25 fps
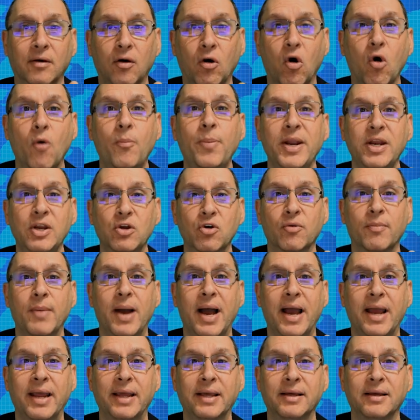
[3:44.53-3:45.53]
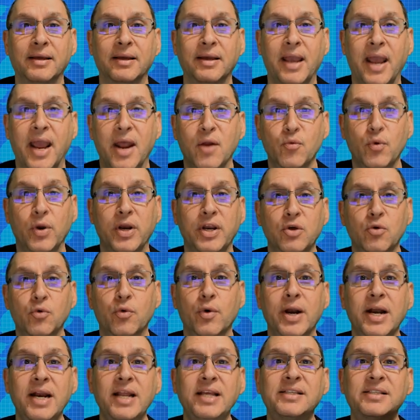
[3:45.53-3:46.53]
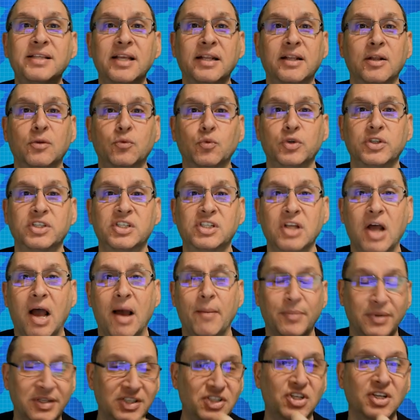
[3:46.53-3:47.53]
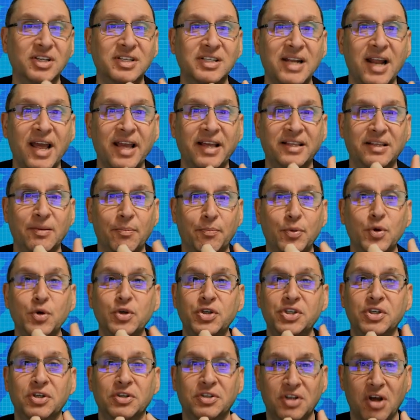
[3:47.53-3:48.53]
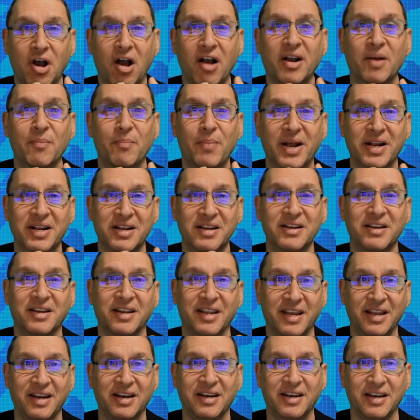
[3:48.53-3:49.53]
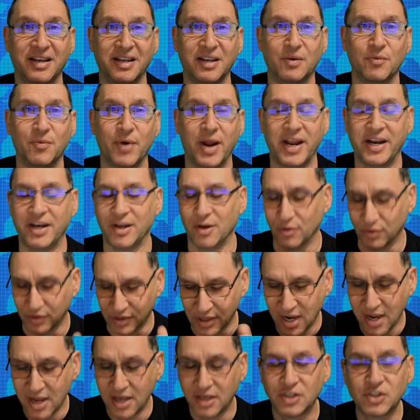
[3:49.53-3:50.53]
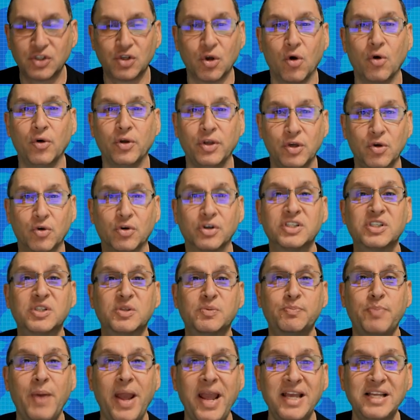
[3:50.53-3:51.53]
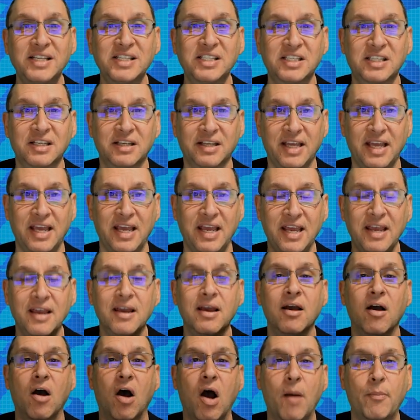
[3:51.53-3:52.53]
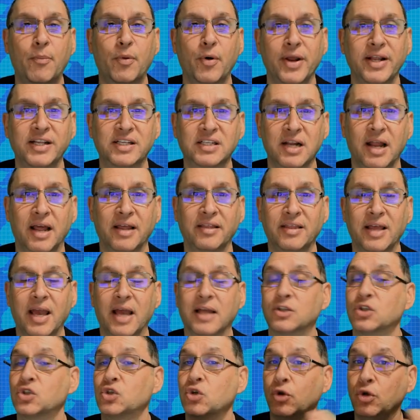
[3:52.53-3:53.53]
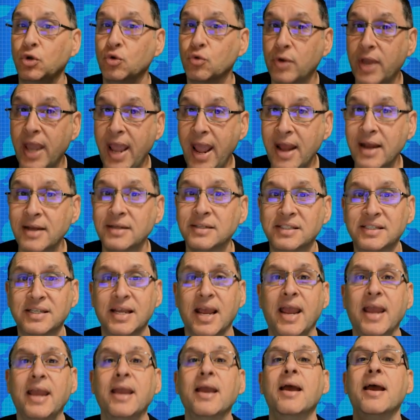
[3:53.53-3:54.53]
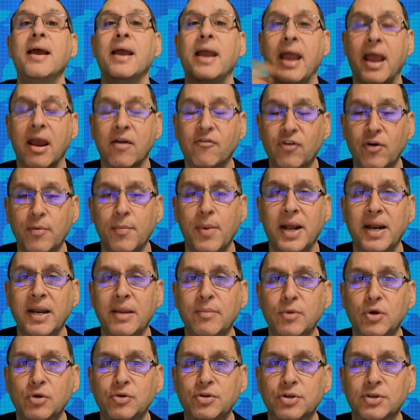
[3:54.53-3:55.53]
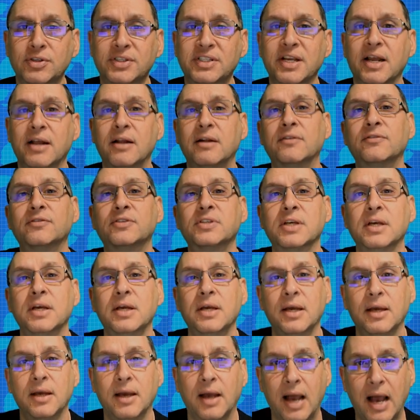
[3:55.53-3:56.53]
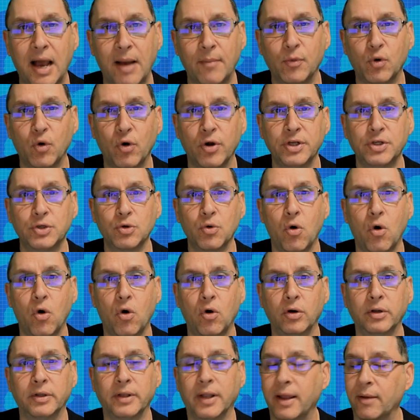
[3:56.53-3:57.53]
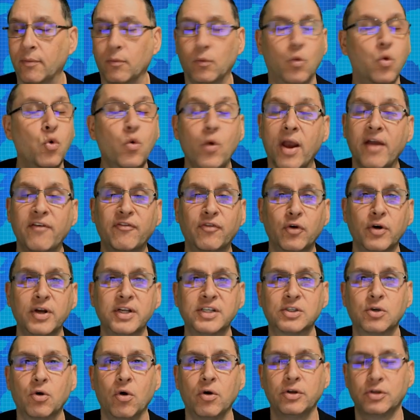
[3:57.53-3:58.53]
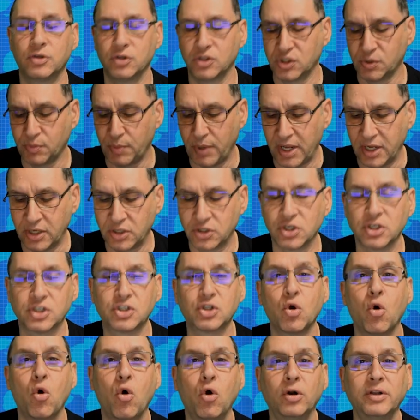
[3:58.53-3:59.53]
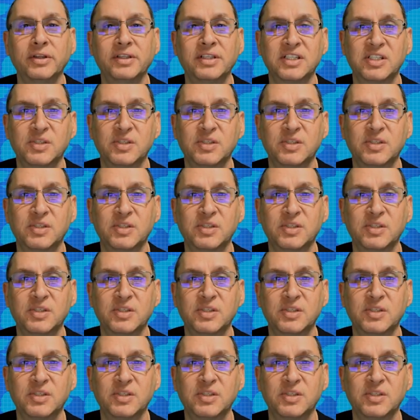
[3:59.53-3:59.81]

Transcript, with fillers: open your mic and when you release it, it would stop. It's just like the push to talk button in, in radios. So your space key operates like that. So you can say, Everybody mute yourselves. I'm going to hold, eh, whoever is going to speak, just hold the